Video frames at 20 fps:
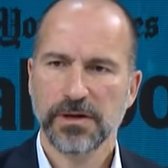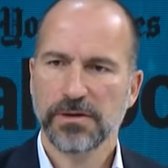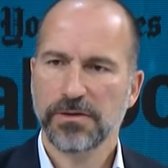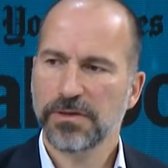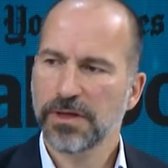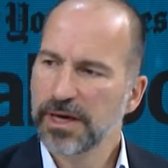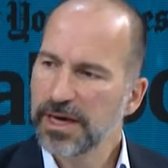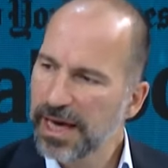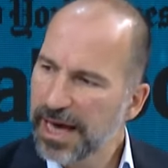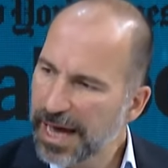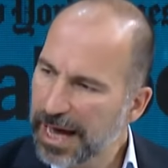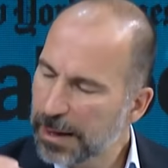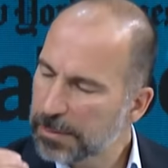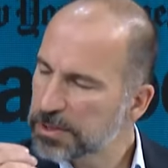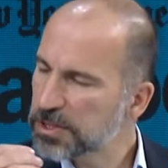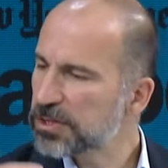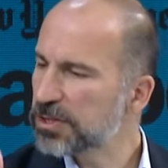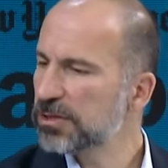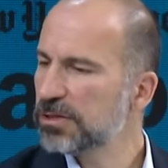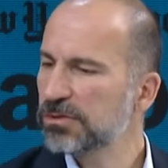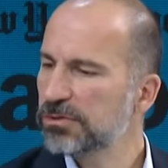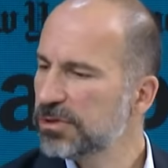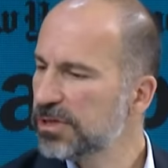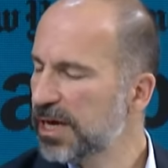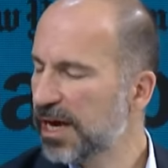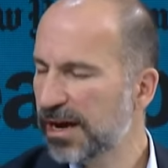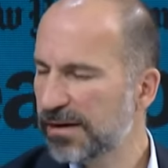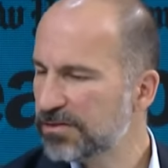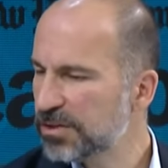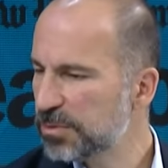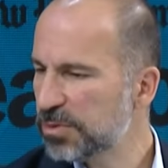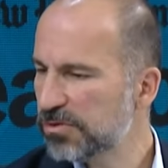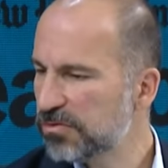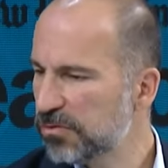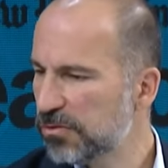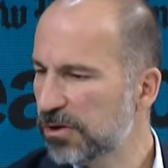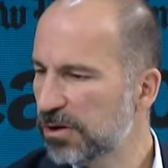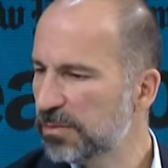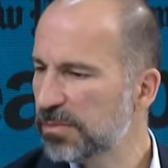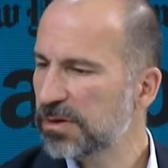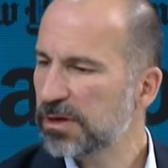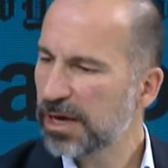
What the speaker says: they absolutely have to perform.